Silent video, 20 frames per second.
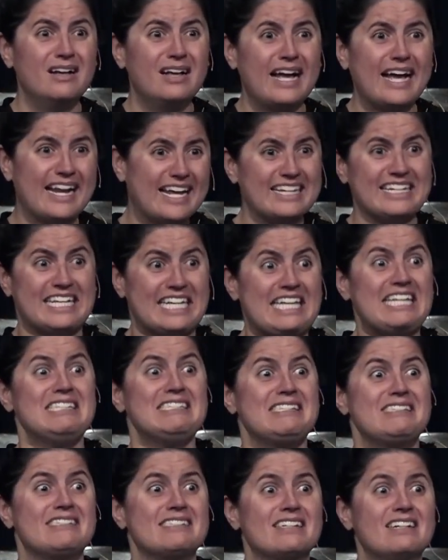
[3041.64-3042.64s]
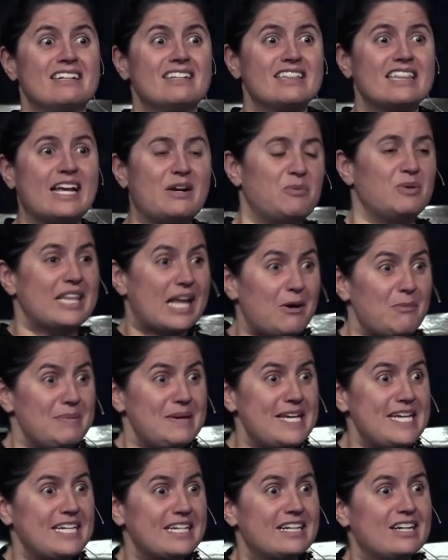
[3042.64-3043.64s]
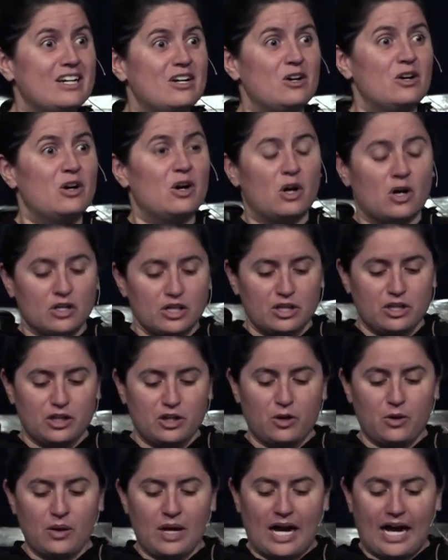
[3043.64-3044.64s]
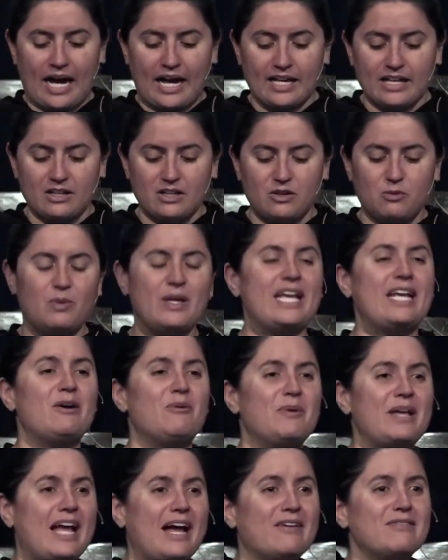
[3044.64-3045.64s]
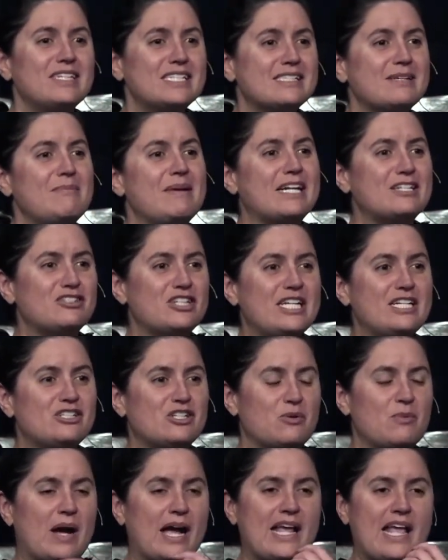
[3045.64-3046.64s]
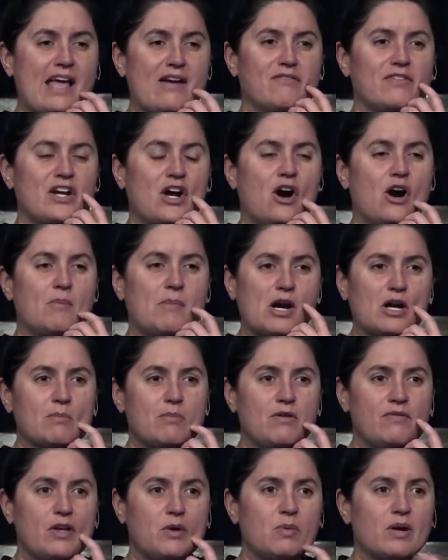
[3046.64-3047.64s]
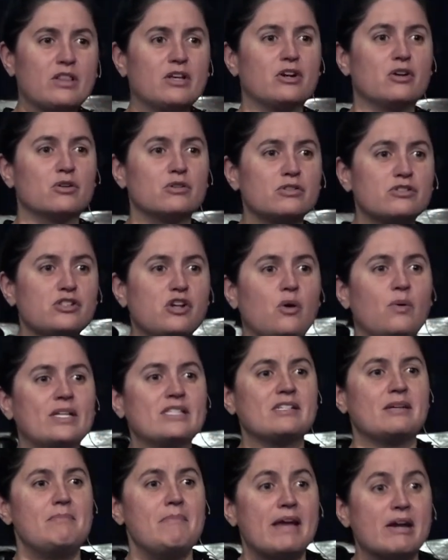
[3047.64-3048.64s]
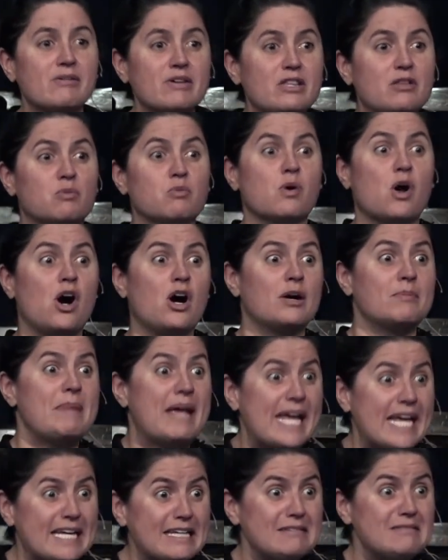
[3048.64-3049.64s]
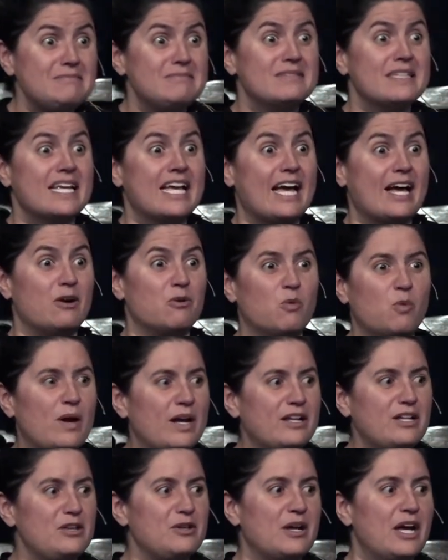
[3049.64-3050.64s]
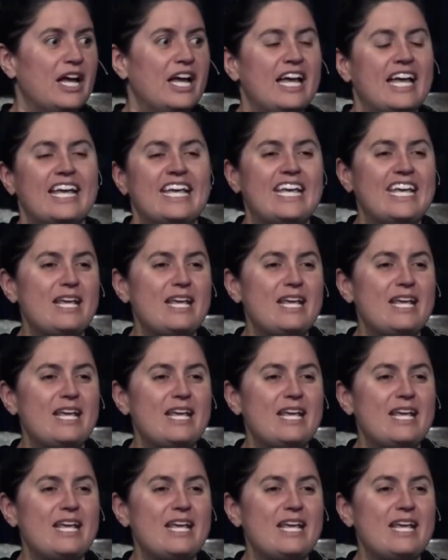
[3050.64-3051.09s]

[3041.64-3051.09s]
and had kids, like without me. You know, we, we have this imagination, right? Every Hallmark movie where the girl's going to marry the wrong man. And where do you, he